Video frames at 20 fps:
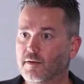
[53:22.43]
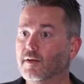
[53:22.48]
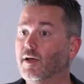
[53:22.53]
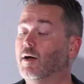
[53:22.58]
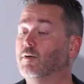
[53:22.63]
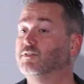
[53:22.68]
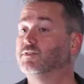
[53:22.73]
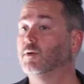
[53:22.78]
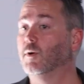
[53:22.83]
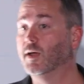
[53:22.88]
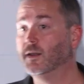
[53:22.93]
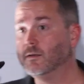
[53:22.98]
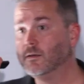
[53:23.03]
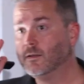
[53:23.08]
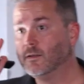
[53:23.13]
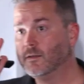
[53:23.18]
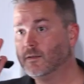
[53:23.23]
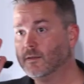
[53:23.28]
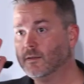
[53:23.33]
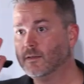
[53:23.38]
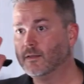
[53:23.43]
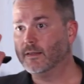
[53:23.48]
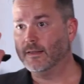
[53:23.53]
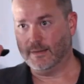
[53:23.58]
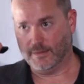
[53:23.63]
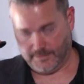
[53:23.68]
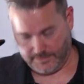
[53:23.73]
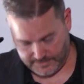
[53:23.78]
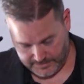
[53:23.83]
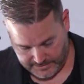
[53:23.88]
Uh, so
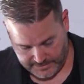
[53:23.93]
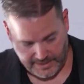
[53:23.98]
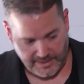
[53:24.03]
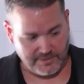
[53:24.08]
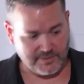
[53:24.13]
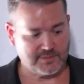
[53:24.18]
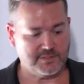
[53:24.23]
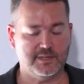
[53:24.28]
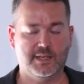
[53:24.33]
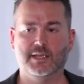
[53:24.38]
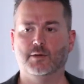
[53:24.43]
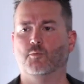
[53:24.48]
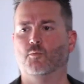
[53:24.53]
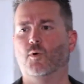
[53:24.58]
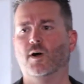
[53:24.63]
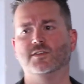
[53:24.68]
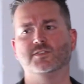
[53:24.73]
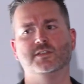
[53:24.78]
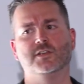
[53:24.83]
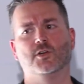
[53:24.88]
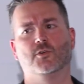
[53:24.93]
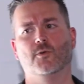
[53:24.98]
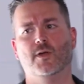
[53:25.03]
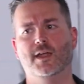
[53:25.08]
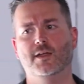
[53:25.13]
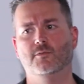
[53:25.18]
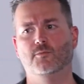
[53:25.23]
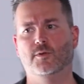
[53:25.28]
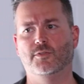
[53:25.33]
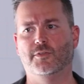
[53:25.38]
what? Yes, it wasn't
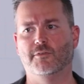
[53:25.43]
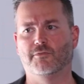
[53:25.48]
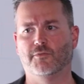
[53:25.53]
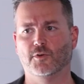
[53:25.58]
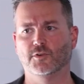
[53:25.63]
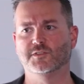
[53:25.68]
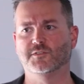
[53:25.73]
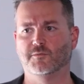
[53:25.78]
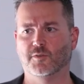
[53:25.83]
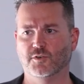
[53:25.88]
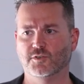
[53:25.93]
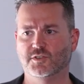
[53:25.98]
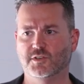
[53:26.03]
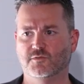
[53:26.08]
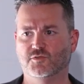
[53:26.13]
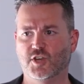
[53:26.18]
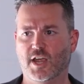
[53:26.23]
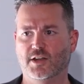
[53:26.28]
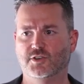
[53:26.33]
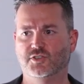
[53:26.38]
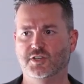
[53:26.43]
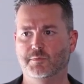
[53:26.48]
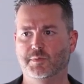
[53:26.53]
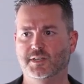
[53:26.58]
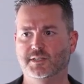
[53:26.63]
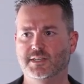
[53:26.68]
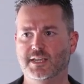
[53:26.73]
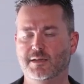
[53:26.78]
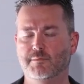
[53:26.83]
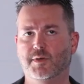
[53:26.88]
great with the first version of
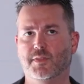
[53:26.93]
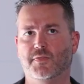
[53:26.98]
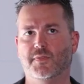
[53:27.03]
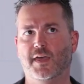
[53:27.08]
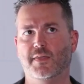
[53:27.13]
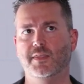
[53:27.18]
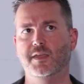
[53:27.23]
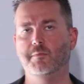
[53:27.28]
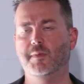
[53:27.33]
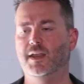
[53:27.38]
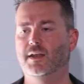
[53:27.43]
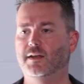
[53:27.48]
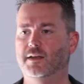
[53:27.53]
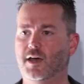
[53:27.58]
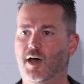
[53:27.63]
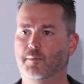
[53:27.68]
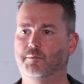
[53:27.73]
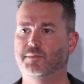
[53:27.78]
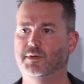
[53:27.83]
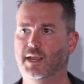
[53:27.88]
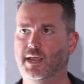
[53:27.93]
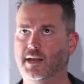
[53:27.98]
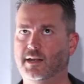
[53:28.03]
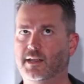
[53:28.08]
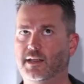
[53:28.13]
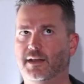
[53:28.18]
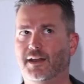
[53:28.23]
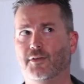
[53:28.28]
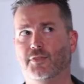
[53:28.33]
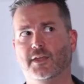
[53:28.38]
ChatGPT, but then they made an
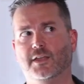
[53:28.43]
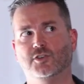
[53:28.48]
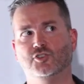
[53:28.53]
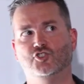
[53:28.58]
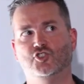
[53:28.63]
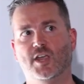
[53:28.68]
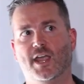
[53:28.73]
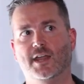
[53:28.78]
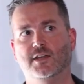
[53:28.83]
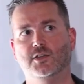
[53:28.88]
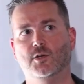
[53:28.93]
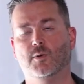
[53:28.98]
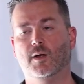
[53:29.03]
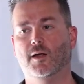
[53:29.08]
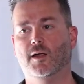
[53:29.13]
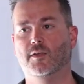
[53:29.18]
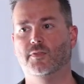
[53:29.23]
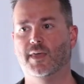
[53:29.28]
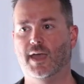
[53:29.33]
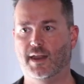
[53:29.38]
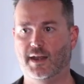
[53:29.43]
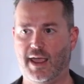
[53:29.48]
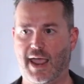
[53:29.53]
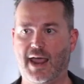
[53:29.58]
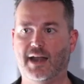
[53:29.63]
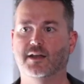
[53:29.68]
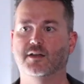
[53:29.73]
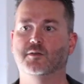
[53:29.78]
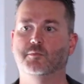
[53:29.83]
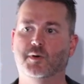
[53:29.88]
update in I think January that
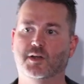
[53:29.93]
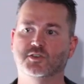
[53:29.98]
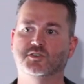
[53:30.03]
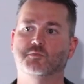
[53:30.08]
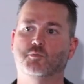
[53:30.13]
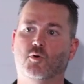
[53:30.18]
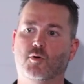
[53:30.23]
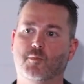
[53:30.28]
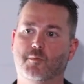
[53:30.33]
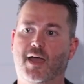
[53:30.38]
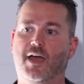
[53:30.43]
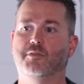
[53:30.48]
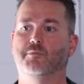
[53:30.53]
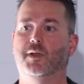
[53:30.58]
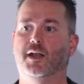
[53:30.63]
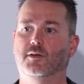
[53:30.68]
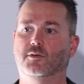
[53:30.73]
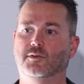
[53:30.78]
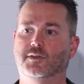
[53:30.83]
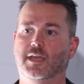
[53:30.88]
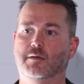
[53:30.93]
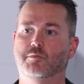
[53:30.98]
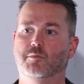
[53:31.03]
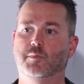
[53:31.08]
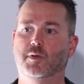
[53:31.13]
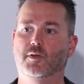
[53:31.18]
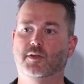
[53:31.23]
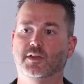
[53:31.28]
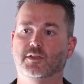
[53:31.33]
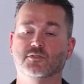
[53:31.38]
added a bunch more mathematical
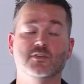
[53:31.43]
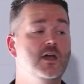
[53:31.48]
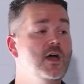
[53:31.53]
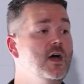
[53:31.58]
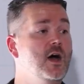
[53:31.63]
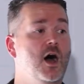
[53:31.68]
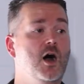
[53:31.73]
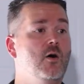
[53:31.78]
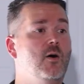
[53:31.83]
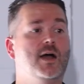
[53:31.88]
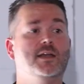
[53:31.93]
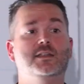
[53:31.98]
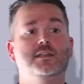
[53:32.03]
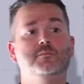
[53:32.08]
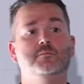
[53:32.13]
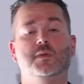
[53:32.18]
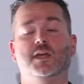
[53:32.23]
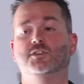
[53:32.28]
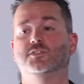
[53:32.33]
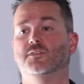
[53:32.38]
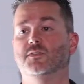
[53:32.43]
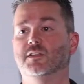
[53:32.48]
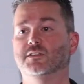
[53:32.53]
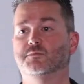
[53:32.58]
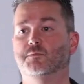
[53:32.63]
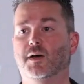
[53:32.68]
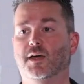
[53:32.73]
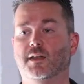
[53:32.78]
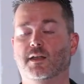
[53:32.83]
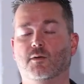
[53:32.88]
capabilities. Oh, I didn't mention this,
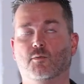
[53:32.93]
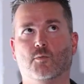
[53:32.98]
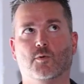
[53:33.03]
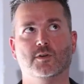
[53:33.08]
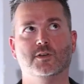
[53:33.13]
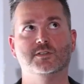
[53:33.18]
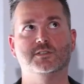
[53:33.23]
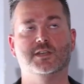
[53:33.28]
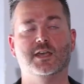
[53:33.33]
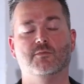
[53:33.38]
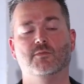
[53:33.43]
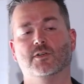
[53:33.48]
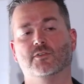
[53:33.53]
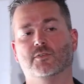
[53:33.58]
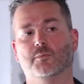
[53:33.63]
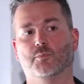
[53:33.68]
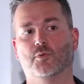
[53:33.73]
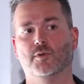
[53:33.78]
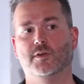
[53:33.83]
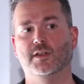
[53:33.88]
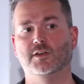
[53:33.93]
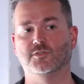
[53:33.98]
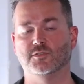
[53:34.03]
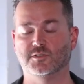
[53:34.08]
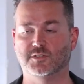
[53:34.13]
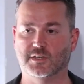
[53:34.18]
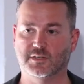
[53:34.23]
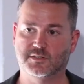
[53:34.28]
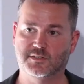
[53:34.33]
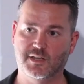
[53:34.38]
but we're discovering some pretty
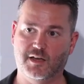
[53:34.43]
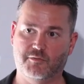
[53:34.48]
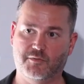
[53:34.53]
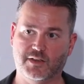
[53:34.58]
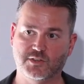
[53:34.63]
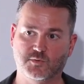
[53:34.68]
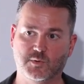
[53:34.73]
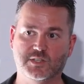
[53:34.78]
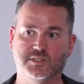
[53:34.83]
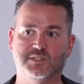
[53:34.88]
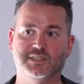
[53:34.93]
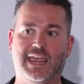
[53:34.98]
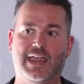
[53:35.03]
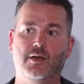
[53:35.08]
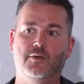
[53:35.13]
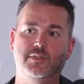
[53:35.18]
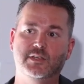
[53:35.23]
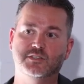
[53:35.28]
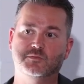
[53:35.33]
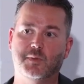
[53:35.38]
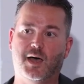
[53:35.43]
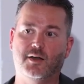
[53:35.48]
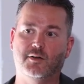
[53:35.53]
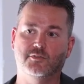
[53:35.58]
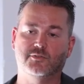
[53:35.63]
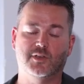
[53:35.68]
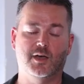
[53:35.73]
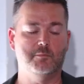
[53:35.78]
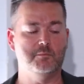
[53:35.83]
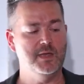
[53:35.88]
interesting stuff as we scale these
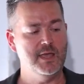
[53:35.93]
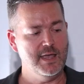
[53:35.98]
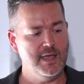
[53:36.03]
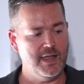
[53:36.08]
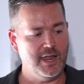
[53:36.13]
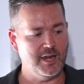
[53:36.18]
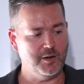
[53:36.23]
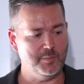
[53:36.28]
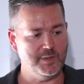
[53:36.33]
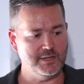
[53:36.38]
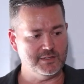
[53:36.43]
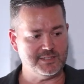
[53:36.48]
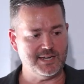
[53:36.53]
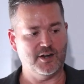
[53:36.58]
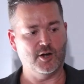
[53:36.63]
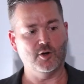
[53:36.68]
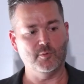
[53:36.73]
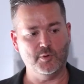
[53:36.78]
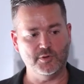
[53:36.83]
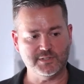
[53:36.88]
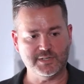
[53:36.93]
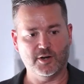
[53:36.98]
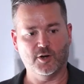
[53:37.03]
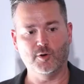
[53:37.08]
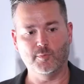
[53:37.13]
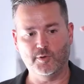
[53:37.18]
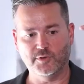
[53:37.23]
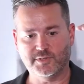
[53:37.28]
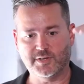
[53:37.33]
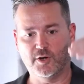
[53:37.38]
models up. It'll be terrible,
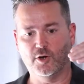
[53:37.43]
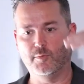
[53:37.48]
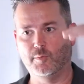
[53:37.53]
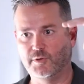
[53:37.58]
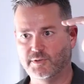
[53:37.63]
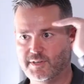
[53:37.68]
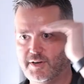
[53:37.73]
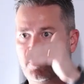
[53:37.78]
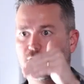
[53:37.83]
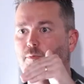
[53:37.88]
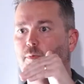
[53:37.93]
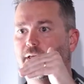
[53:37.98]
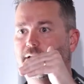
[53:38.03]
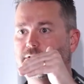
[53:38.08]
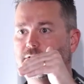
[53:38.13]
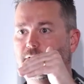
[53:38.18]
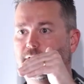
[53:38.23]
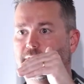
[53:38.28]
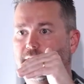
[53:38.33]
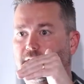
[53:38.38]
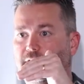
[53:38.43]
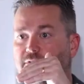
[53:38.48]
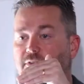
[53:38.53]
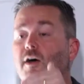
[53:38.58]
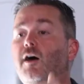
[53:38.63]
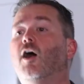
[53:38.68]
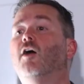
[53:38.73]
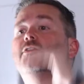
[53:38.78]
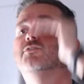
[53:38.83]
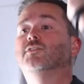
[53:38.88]
terrible, terrible, terrible at doing this.
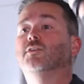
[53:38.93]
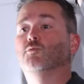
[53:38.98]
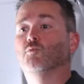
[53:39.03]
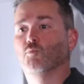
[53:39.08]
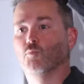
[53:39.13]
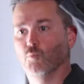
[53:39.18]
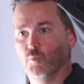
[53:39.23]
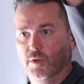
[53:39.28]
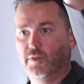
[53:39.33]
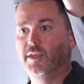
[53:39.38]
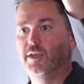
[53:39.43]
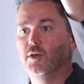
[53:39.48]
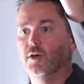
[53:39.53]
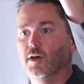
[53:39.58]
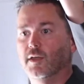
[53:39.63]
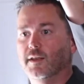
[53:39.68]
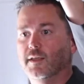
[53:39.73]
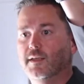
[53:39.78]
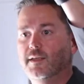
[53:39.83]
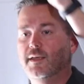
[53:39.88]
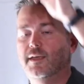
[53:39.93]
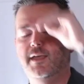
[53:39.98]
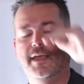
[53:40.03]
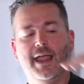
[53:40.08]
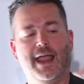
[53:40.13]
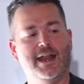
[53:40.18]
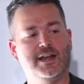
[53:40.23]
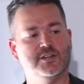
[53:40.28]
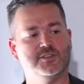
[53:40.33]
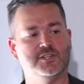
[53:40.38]
All of a sudden, really good,
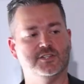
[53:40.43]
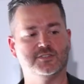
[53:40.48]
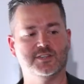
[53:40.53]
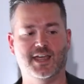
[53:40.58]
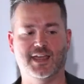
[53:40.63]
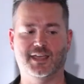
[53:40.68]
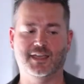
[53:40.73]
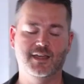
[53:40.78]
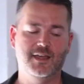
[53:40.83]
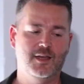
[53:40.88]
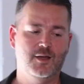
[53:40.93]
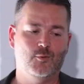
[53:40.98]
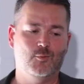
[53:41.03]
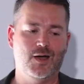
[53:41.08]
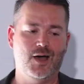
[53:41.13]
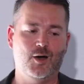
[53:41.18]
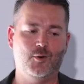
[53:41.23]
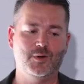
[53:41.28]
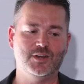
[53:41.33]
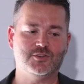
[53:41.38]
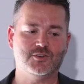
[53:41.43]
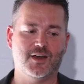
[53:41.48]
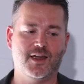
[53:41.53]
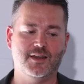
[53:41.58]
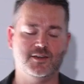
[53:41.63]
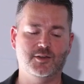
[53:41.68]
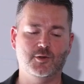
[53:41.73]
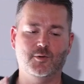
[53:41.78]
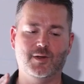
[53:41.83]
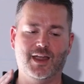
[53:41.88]
and it's just like, well, we
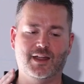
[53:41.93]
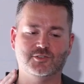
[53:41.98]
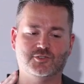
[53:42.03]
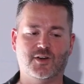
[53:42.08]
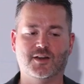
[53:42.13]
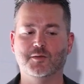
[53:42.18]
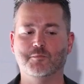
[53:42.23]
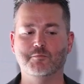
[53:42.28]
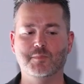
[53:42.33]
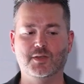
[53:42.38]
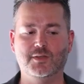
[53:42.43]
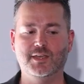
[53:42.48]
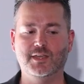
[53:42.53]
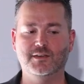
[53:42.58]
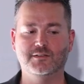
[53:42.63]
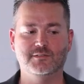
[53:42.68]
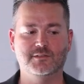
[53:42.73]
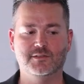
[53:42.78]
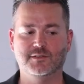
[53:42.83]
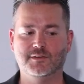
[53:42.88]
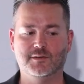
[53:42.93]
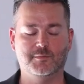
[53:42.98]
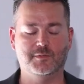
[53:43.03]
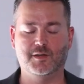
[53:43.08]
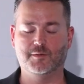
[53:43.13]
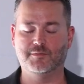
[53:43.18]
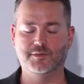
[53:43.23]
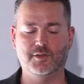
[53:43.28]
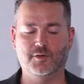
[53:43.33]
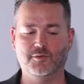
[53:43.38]
tried, you know, we had tried a million,
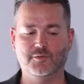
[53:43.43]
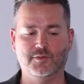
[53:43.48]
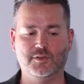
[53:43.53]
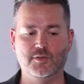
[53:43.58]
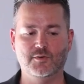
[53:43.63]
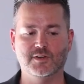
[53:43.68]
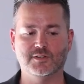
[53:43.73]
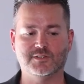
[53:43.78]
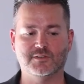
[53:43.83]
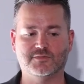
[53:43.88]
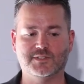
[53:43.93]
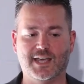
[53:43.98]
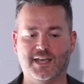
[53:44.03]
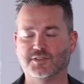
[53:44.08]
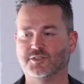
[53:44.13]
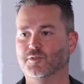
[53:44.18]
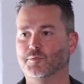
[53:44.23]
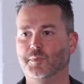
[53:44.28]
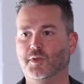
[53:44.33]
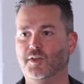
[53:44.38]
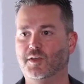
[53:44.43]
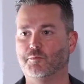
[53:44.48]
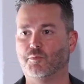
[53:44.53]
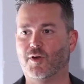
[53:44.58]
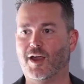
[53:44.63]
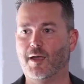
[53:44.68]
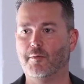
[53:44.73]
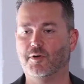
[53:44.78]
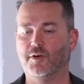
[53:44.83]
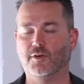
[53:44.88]
uh, you know, units of text or a million
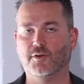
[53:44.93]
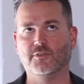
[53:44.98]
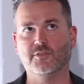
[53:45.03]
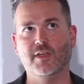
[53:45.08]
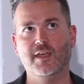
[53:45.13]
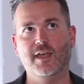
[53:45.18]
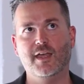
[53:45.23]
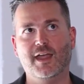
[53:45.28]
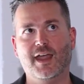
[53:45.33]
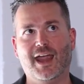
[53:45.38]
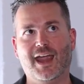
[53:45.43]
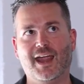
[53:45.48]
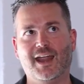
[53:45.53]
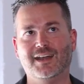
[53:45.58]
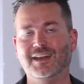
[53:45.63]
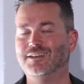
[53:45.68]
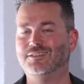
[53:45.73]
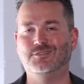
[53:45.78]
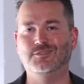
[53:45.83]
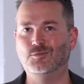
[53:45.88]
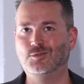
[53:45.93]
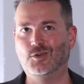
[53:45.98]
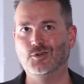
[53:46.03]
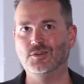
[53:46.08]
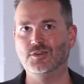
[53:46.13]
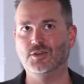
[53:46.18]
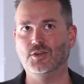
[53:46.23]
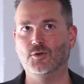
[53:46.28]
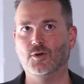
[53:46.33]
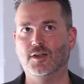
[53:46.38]
parameters and it
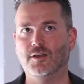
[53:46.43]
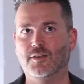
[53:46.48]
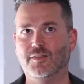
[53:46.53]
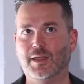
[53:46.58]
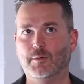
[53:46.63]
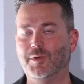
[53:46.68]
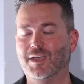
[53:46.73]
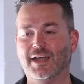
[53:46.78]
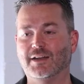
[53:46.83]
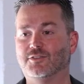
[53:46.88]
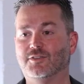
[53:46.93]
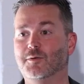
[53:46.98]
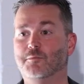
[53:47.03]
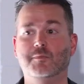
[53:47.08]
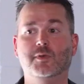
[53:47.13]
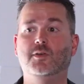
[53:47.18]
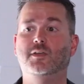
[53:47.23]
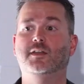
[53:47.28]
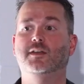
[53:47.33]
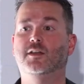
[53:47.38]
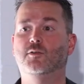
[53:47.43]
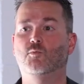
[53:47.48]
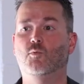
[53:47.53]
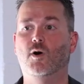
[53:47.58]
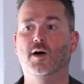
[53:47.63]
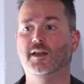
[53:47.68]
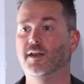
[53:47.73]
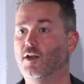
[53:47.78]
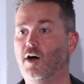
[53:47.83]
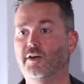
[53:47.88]
couldn't do it. And then we got to a million and
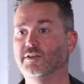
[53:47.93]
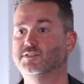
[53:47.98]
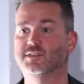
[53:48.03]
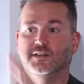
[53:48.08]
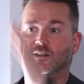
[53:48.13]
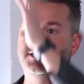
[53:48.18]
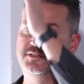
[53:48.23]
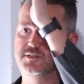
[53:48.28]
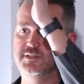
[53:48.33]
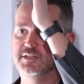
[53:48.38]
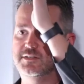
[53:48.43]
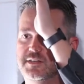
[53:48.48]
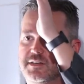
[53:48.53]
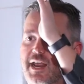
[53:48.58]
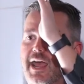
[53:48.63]
one, and all of a sudden it's, it's